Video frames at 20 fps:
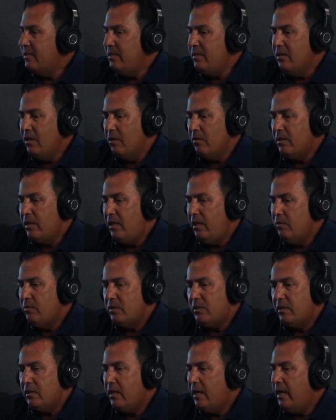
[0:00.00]
he
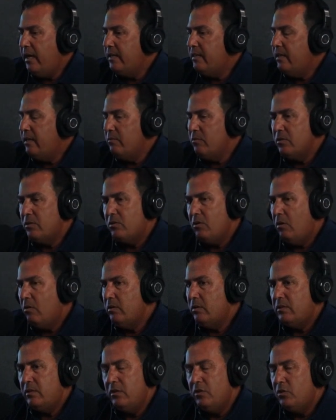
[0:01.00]
was a guy that was
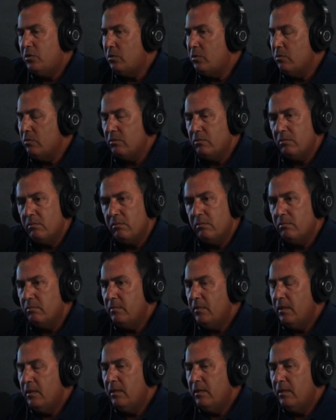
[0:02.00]
always into...